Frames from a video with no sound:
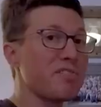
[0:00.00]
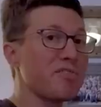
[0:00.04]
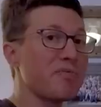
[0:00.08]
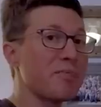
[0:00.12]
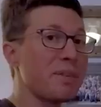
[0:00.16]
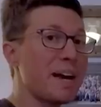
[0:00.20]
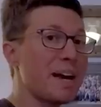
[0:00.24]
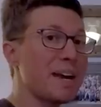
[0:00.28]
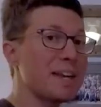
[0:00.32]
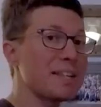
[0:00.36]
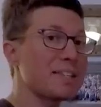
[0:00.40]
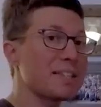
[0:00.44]

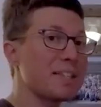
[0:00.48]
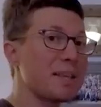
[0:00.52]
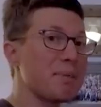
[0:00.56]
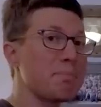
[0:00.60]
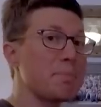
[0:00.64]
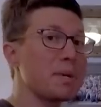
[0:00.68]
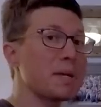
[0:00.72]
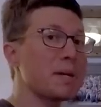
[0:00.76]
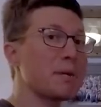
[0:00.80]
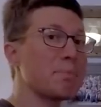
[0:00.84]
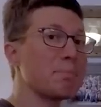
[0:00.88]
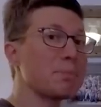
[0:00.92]
mast then
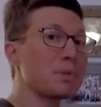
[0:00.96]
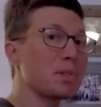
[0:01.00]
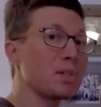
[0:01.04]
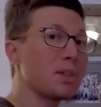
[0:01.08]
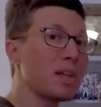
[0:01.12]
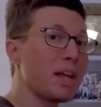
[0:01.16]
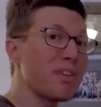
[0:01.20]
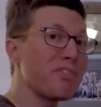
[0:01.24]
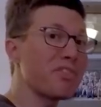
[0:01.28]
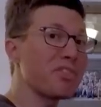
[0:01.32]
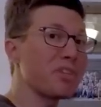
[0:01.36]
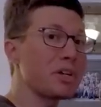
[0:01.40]
becomes
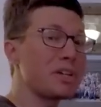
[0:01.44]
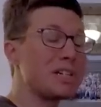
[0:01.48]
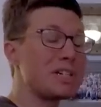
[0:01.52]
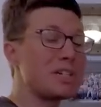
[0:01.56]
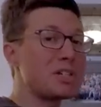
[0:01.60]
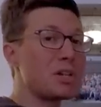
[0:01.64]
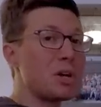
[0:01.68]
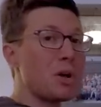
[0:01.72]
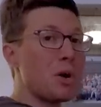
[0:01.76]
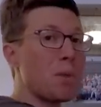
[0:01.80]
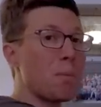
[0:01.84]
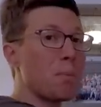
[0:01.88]

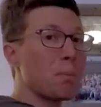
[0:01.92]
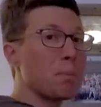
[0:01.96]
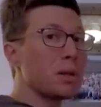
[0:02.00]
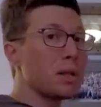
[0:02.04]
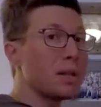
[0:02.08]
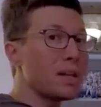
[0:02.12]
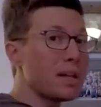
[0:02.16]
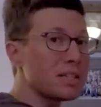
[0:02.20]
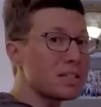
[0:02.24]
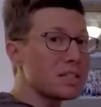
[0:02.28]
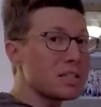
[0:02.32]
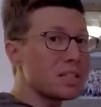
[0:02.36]
leverage
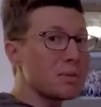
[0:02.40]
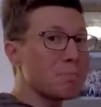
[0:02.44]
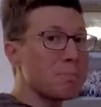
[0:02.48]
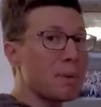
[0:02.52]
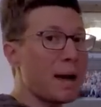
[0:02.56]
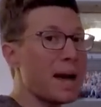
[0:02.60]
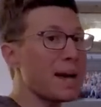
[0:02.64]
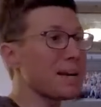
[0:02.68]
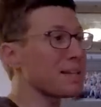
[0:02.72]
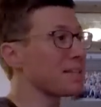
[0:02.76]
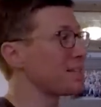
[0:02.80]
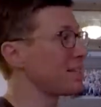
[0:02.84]
plus the
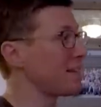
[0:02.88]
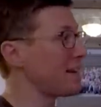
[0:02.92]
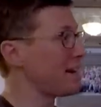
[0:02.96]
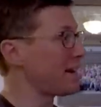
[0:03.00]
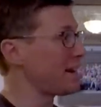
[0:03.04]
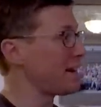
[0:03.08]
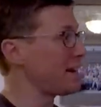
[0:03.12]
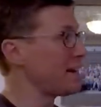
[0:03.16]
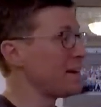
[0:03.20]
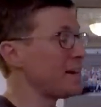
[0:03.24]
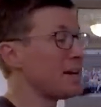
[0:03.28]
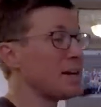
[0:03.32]

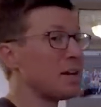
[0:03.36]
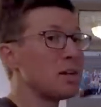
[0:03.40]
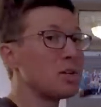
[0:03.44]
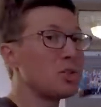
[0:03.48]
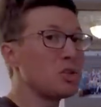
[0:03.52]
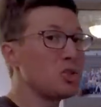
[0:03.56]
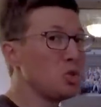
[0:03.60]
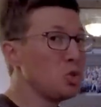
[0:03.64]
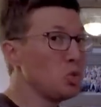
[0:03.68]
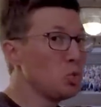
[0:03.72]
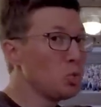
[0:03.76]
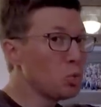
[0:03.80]
backstay
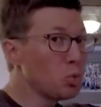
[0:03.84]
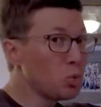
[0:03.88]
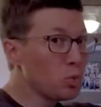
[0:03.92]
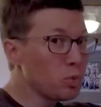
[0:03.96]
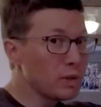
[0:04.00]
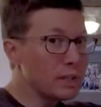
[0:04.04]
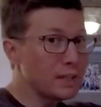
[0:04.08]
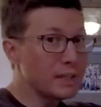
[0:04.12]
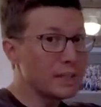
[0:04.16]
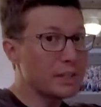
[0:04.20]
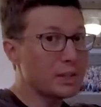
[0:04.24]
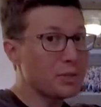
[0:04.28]
to
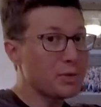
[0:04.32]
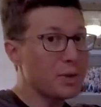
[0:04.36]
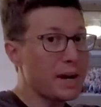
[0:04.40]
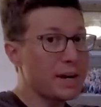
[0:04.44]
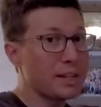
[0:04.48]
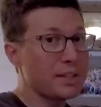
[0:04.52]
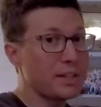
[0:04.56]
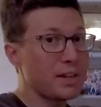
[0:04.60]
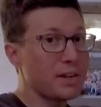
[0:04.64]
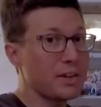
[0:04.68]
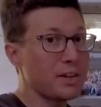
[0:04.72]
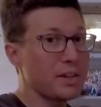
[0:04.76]
really
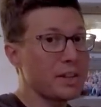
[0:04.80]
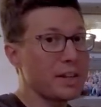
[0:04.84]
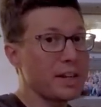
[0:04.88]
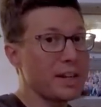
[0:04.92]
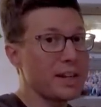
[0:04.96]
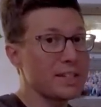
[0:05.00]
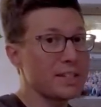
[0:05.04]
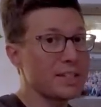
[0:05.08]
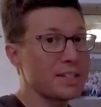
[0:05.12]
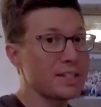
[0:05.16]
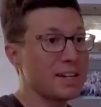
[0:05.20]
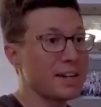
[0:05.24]
crank down on the
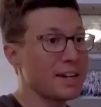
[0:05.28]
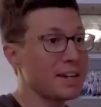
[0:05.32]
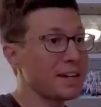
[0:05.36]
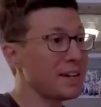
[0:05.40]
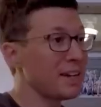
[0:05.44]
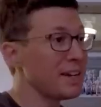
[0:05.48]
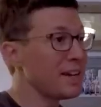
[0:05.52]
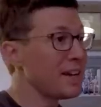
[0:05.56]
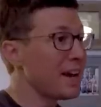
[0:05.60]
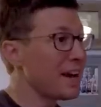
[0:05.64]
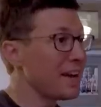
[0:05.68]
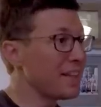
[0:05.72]
headstay.
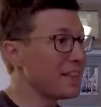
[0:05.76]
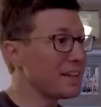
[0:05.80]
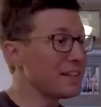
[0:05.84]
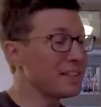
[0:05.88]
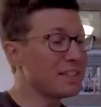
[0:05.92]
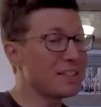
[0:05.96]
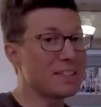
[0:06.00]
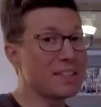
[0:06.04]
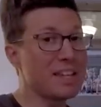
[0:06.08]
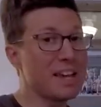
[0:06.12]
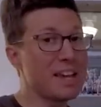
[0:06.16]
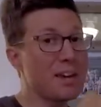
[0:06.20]
And then
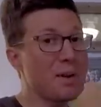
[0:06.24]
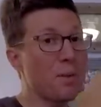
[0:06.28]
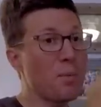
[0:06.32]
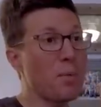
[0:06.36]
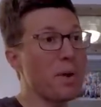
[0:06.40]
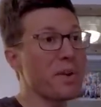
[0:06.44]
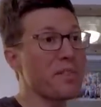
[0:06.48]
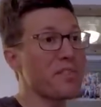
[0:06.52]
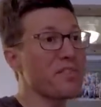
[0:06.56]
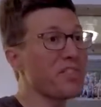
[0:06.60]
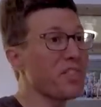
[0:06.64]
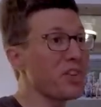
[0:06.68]
to take it
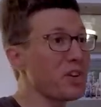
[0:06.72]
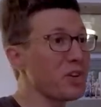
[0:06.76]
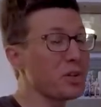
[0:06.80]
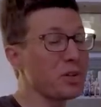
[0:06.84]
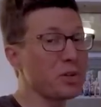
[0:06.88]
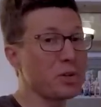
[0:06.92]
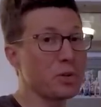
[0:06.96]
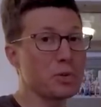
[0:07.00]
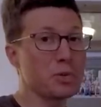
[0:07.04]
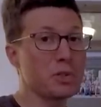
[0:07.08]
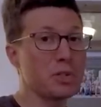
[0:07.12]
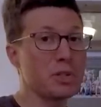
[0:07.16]
one further,
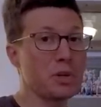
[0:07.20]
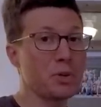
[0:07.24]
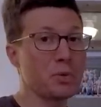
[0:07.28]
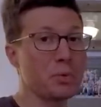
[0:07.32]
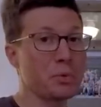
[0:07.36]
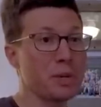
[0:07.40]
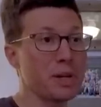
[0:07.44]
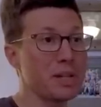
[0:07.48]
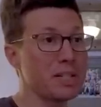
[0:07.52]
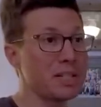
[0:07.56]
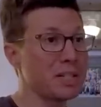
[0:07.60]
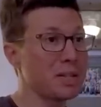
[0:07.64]
you'll see on
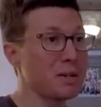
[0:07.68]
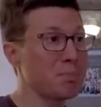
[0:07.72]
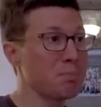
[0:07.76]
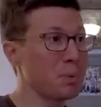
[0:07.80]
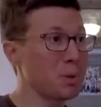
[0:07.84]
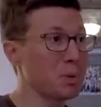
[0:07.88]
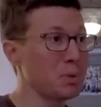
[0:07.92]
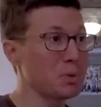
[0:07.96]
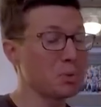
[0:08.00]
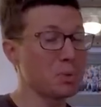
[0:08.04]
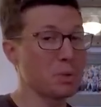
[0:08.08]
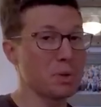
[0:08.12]
racing
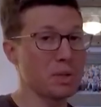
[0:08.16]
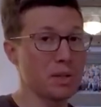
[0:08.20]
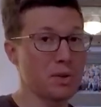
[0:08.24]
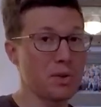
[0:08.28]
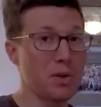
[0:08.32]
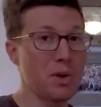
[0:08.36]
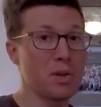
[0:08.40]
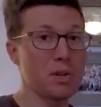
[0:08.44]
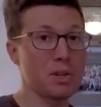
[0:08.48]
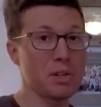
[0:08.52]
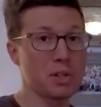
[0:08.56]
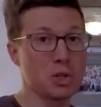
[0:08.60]
boats what they
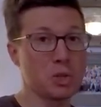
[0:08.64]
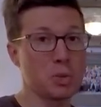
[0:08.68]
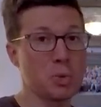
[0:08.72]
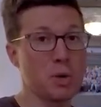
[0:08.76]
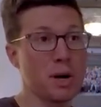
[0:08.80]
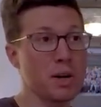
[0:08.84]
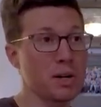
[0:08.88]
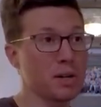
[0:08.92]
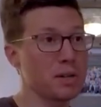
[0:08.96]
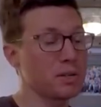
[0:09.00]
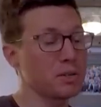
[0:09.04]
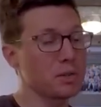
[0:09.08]
call a
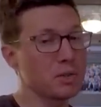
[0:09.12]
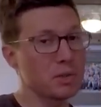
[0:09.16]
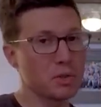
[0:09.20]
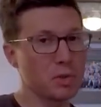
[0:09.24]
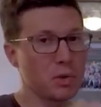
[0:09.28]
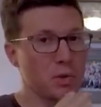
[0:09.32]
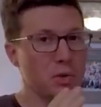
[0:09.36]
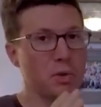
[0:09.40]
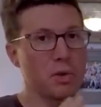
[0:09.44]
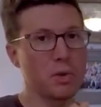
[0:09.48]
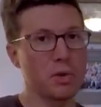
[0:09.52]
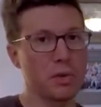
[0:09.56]
truck.
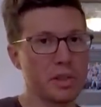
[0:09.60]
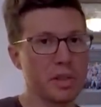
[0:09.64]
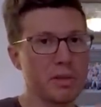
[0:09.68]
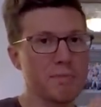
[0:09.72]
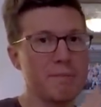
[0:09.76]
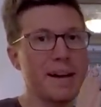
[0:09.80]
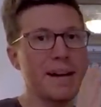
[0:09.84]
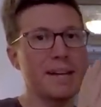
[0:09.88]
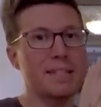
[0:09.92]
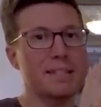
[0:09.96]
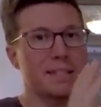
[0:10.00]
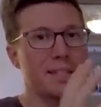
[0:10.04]
So the
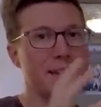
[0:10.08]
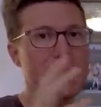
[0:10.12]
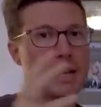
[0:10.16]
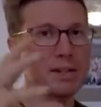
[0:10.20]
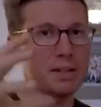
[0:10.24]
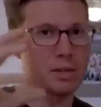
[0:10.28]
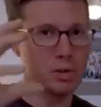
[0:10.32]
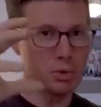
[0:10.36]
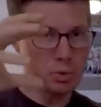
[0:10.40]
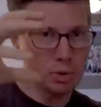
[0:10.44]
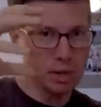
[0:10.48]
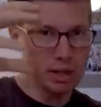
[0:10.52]

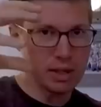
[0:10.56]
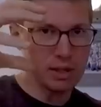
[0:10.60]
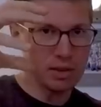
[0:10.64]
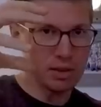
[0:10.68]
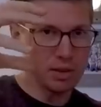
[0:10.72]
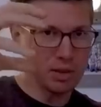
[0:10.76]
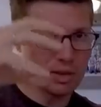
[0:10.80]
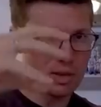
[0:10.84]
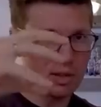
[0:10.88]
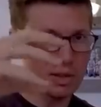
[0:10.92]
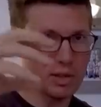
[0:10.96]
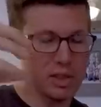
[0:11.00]
masthead unit,
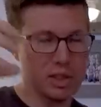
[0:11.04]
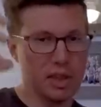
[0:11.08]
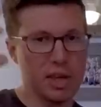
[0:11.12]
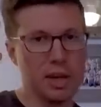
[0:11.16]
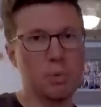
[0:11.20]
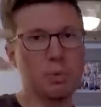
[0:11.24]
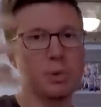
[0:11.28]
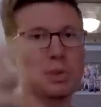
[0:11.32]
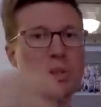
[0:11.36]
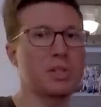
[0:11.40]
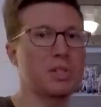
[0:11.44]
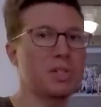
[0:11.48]
the thing
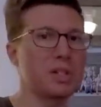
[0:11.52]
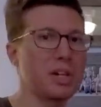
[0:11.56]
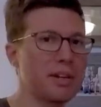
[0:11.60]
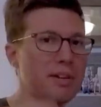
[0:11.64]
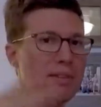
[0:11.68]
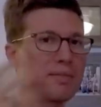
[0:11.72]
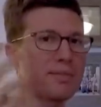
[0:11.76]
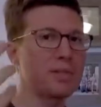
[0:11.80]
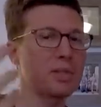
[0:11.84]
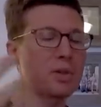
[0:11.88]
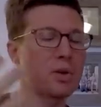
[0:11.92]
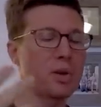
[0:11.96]
with the
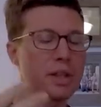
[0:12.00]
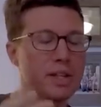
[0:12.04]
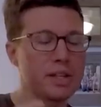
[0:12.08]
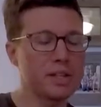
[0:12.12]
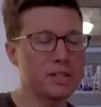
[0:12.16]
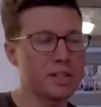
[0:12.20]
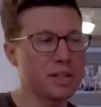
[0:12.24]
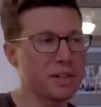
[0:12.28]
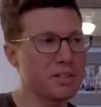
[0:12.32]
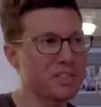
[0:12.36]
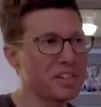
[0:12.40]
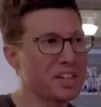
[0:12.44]
shivs and all that
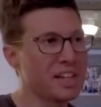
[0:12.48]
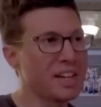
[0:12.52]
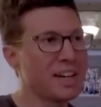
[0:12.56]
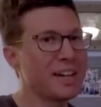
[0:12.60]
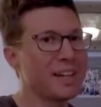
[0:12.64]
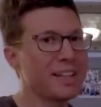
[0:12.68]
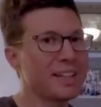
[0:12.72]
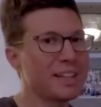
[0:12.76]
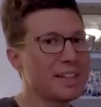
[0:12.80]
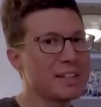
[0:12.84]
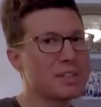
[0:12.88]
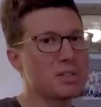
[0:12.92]
stuff,
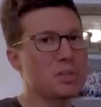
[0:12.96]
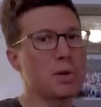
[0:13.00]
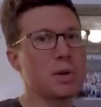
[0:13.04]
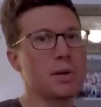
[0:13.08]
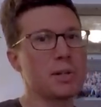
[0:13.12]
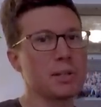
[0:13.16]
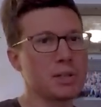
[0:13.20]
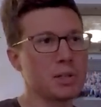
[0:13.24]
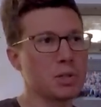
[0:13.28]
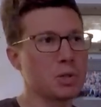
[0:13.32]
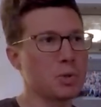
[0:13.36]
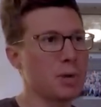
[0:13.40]
that's
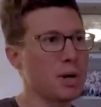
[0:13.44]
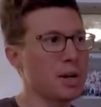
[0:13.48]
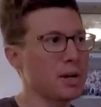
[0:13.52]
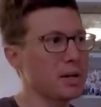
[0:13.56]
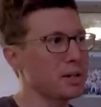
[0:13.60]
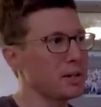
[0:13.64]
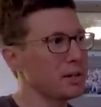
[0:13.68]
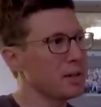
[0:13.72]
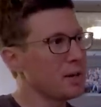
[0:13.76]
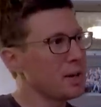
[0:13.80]
called a truck.